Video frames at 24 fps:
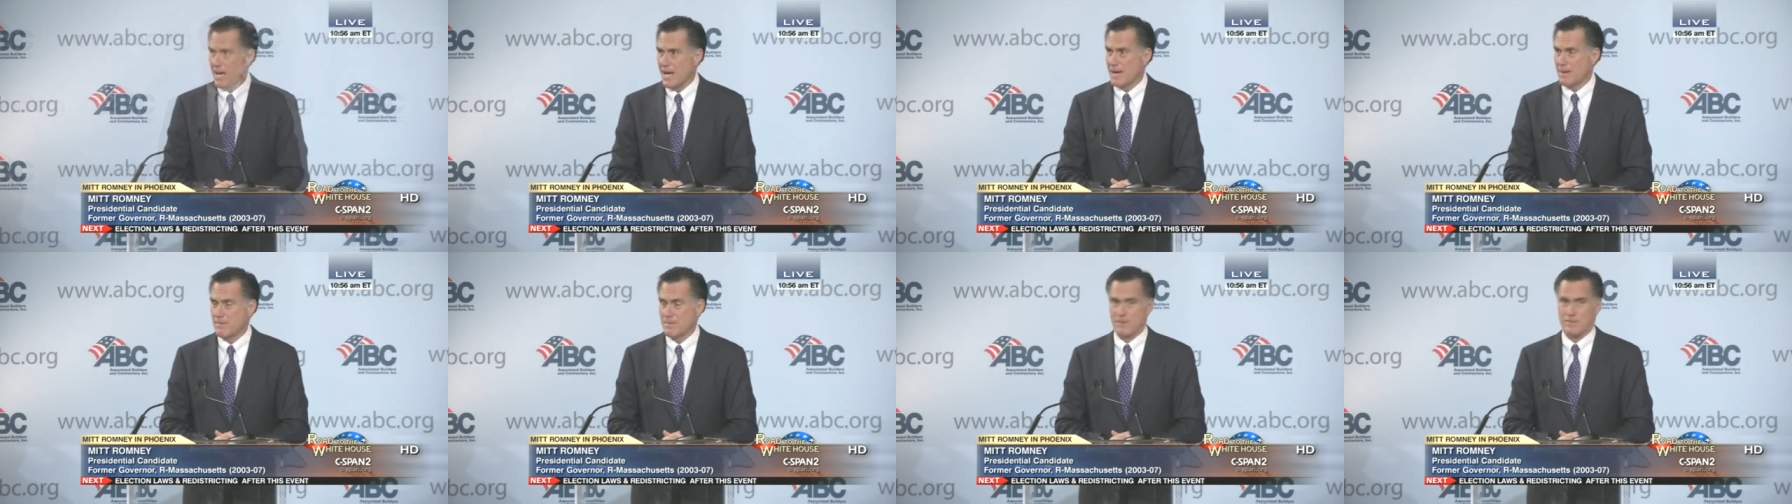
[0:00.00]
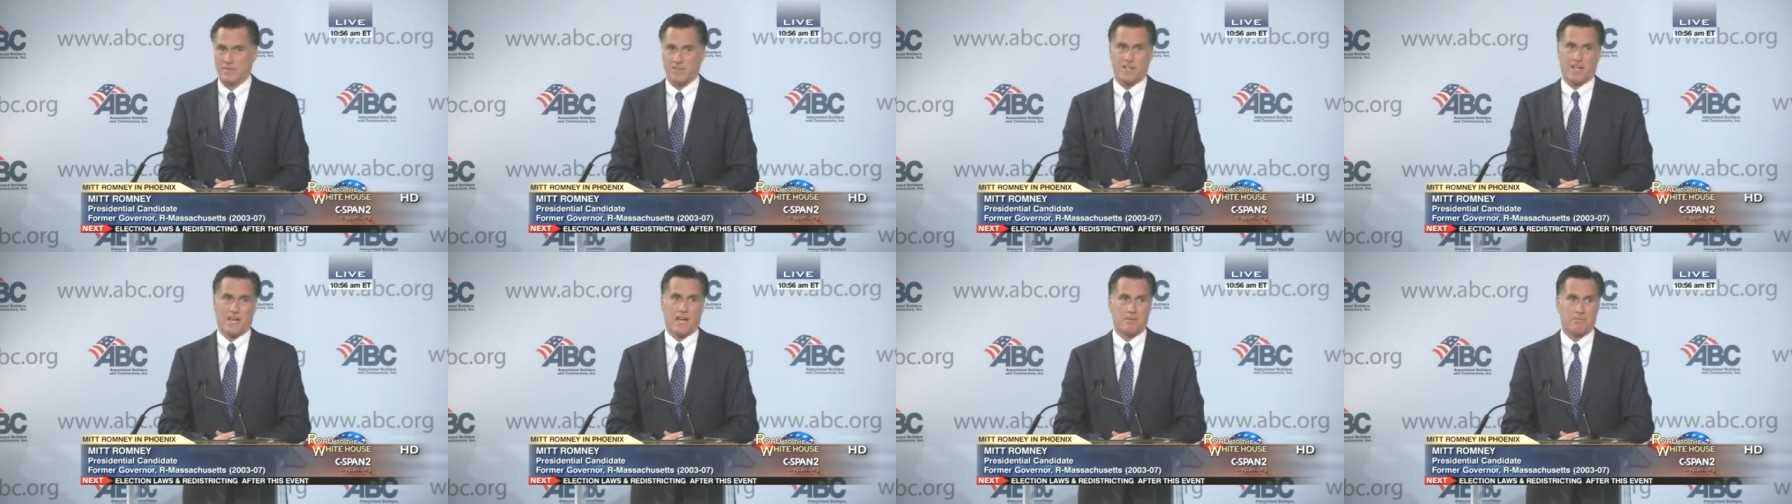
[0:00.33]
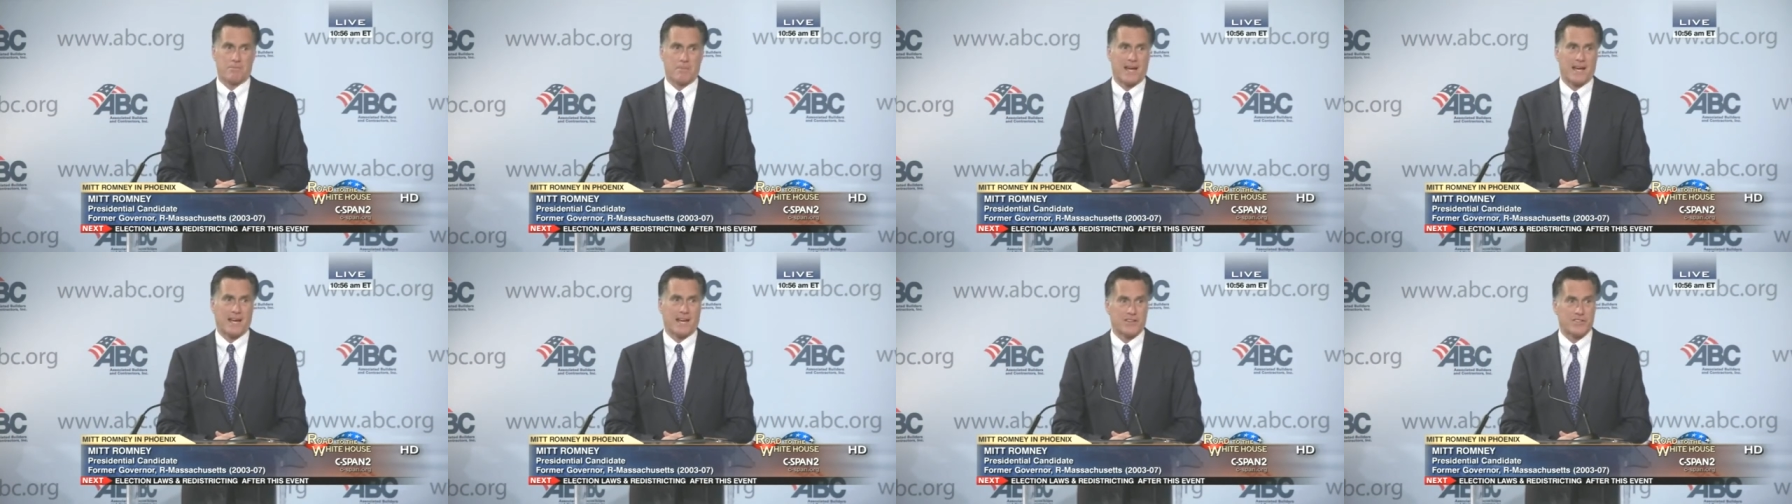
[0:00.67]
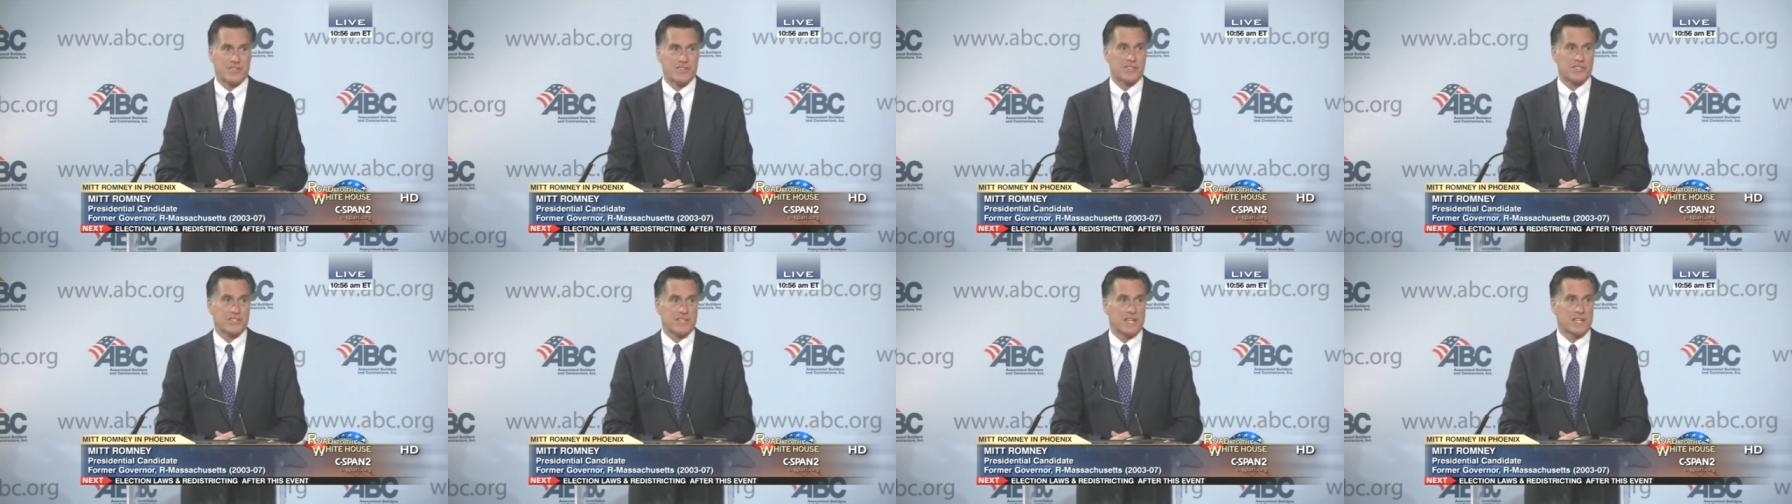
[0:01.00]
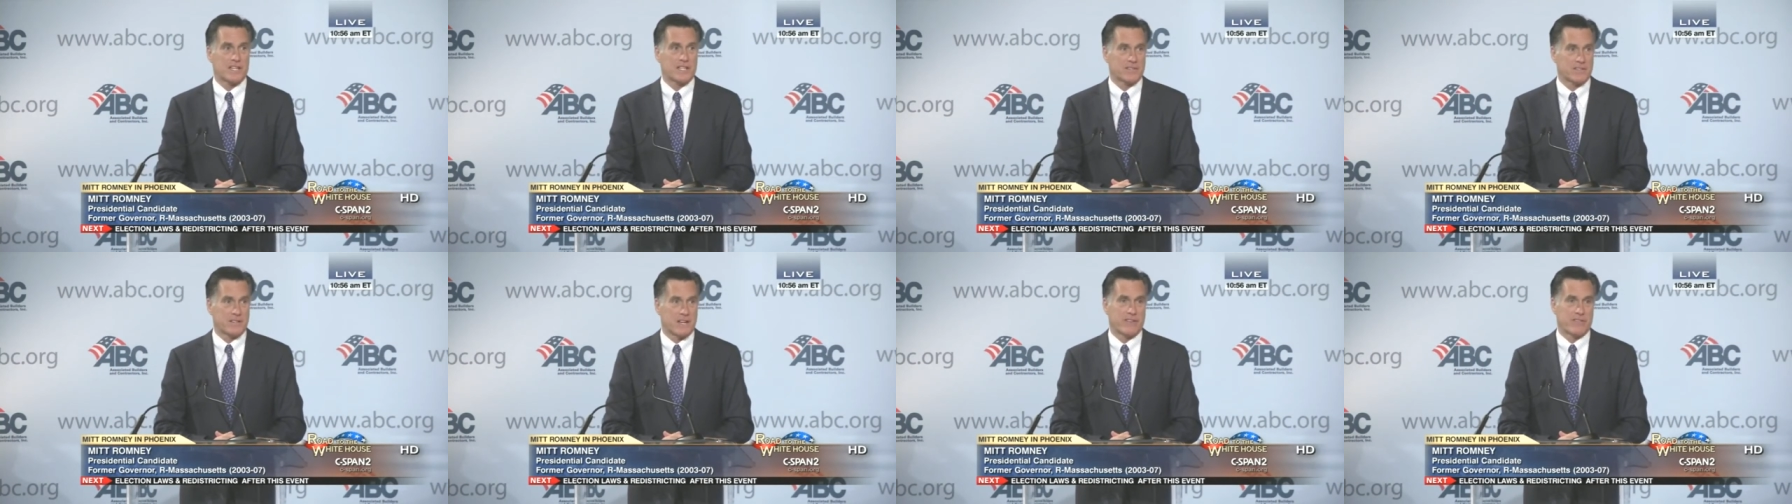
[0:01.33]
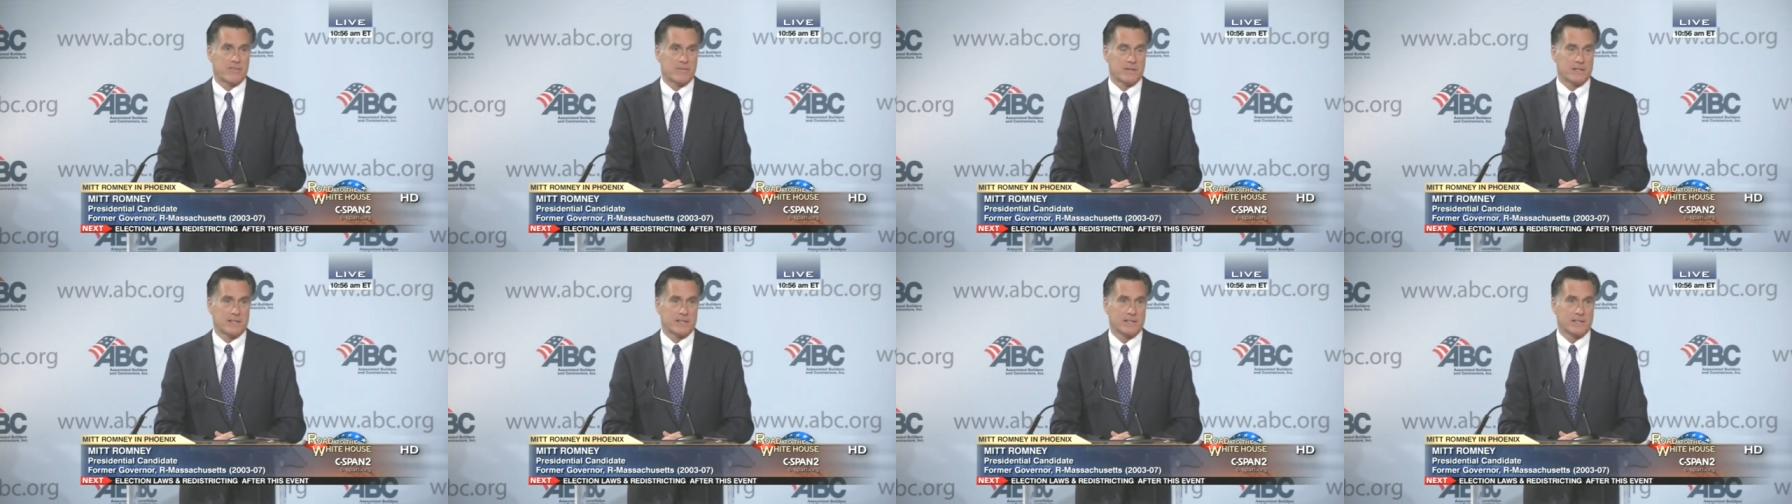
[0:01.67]
I'm going to have to cut back on the scale of
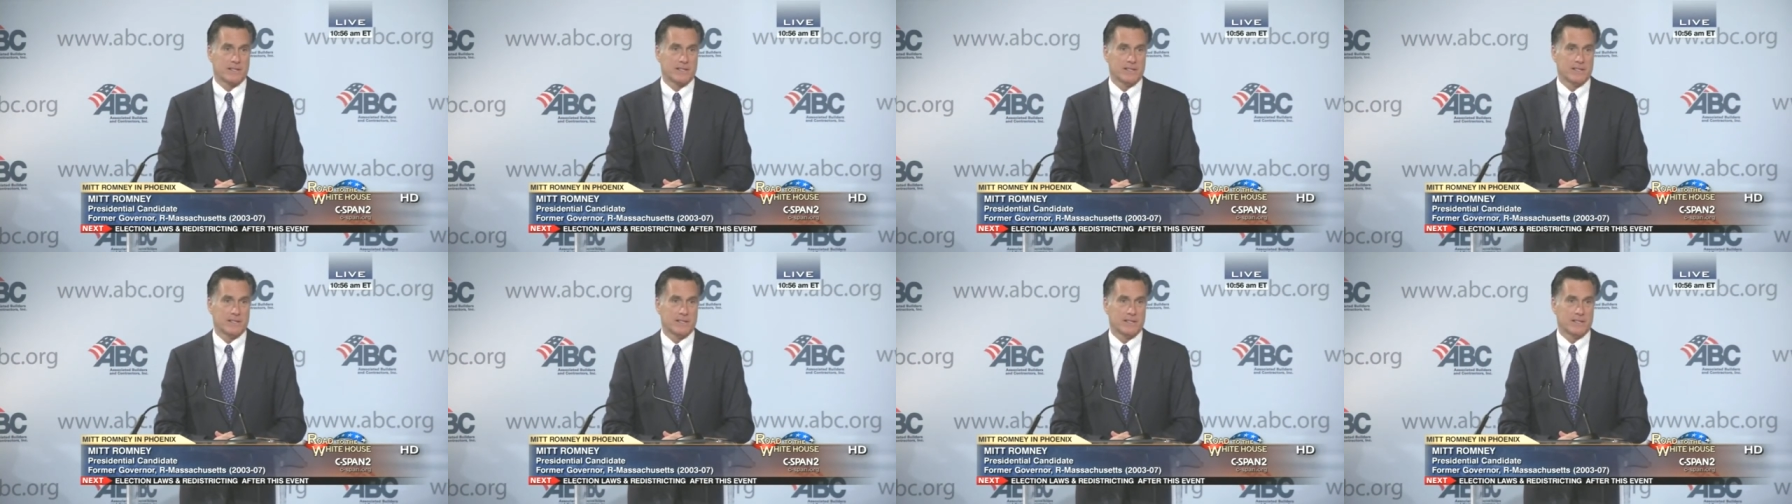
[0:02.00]
government.